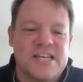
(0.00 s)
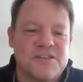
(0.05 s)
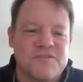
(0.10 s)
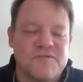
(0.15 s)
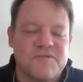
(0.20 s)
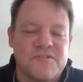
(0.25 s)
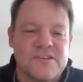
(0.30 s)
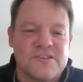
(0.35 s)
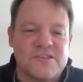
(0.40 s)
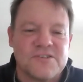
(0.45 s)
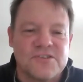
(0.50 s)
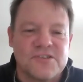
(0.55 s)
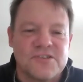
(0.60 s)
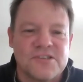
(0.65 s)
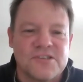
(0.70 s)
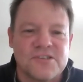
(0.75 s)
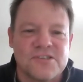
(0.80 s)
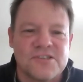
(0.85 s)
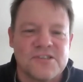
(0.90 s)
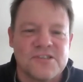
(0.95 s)
for
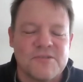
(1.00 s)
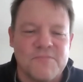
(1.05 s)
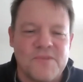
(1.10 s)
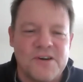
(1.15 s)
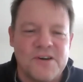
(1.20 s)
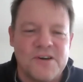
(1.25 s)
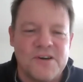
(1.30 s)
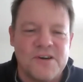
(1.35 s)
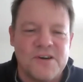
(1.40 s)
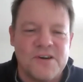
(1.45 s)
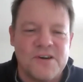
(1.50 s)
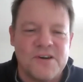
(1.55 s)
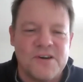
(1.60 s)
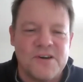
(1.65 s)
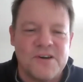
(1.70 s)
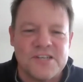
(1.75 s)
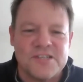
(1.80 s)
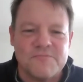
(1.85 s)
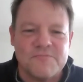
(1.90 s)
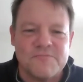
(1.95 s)
instance, the
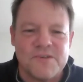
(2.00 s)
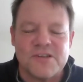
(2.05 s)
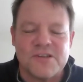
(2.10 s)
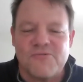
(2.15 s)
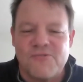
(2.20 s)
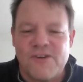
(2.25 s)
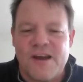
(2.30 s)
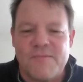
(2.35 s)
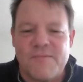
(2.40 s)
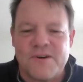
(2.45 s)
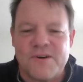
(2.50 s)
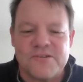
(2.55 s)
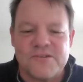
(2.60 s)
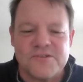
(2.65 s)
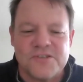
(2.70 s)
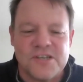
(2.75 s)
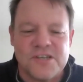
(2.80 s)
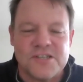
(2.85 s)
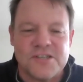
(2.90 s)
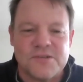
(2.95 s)
grandmother
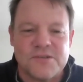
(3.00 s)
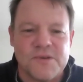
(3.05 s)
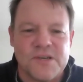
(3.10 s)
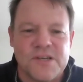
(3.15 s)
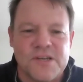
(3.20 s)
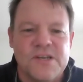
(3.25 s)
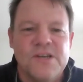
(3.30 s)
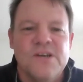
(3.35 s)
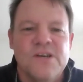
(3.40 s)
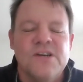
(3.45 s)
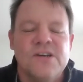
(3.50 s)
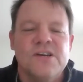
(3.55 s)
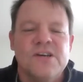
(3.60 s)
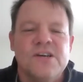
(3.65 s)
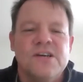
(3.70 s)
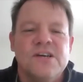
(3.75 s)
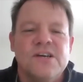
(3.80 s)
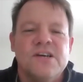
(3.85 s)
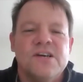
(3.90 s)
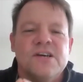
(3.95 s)
said to me,
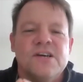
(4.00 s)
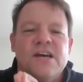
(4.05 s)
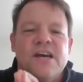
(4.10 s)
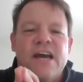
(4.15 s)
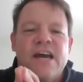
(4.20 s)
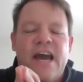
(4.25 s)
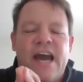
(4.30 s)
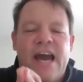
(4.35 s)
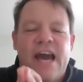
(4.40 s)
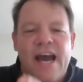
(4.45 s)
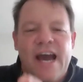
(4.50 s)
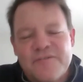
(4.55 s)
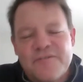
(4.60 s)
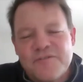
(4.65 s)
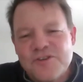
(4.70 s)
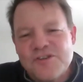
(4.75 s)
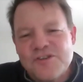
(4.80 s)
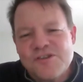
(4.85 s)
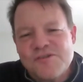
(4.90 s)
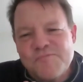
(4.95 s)

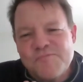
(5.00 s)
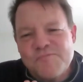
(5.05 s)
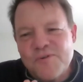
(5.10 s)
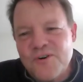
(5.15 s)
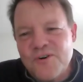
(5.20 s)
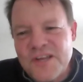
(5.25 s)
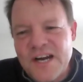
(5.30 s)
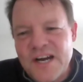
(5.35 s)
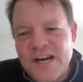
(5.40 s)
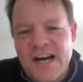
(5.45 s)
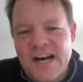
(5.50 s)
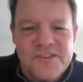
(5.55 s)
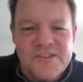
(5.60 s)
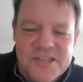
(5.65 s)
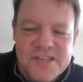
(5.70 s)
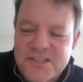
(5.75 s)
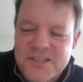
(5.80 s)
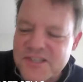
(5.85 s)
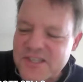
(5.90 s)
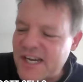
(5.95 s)
after you pulled out
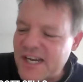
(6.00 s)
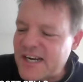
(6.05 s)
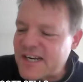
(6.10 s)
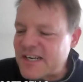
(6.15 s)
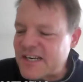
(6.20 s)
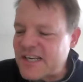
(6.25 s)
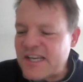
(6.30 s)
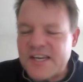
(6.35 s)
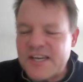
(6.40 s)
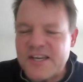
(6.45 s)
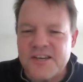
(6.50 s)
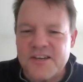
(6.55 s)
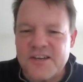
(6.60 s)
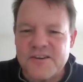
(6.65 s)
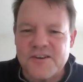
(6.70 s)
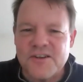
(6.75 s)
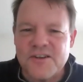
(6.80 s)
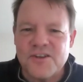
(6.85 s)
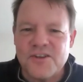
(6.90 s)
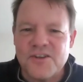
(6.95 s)
this technique,
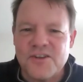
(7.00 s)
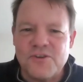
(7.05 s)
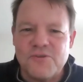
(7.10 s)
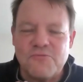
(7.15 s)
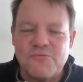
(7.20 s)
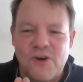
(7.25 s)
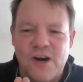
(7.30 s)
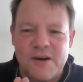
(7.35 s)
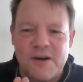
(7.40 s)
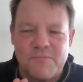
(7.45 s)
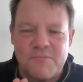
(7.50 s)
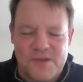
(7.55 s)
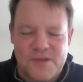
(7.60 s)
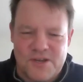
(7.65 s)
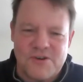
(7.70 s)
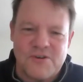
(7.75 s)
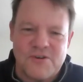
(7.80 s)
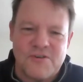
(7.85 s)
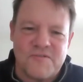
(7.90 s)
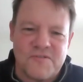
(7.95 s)
you won
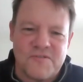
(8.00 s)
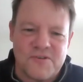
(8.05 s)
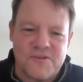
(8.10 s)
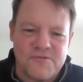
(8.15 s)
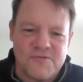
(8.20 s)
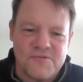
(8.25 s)
me over.